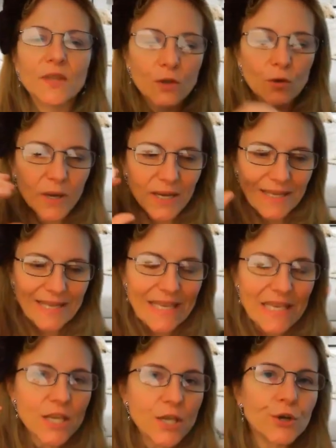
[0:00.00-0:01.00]
You might
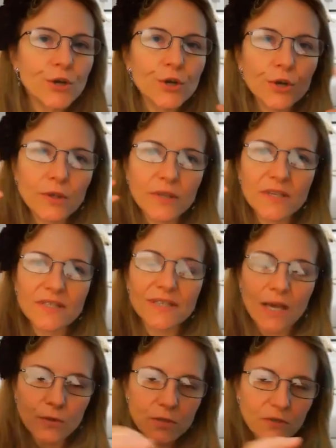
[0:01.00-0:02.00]
hear the
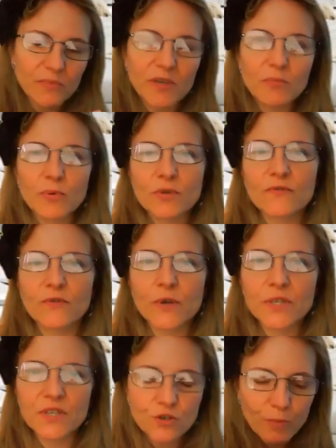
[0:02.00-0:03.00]
sounds of people's
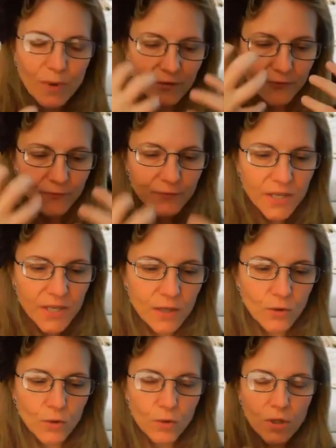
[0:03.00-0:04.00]
voices. You might
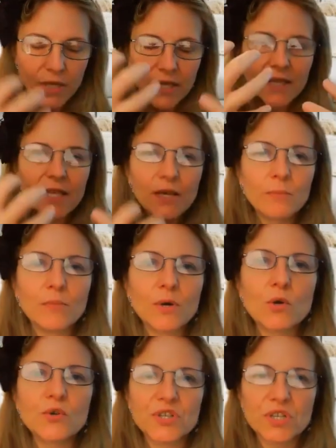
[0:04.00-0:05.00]
feel the
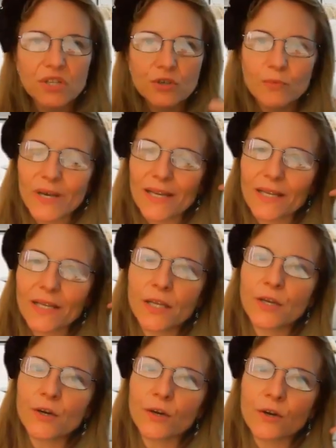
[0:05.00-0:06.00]
emotions. You might
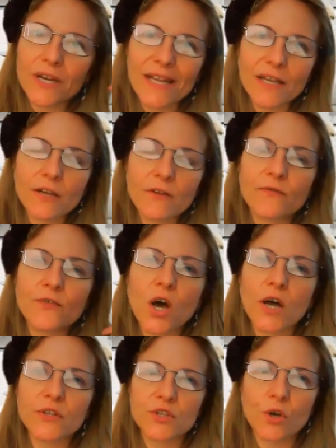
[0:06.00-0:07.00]
hear negative
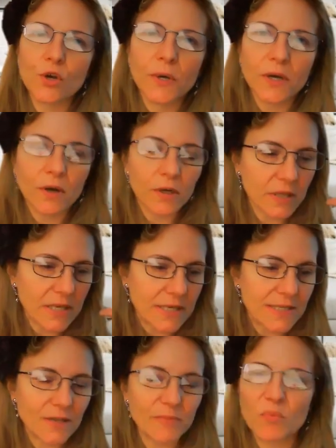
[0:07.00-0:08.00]
thoughts going on,
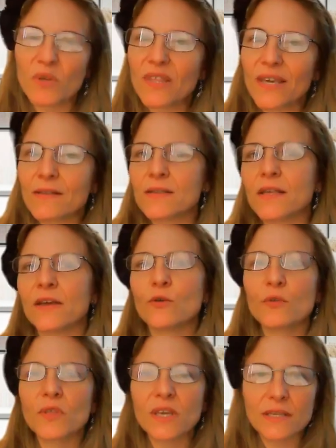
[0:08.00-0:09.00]
things that maybe they said
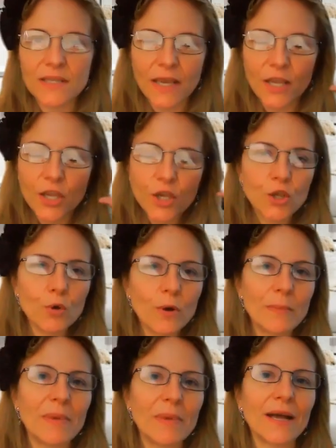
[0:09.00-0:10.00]
or things that you
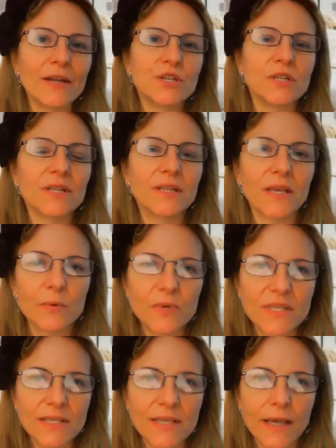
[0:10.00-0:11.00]
imagine that they
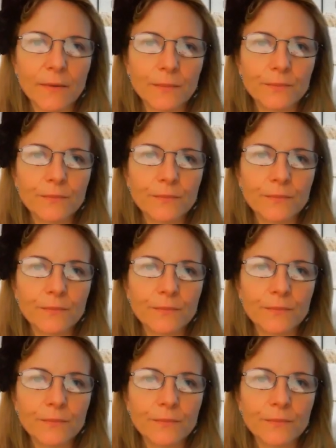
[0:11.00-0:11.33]
would say.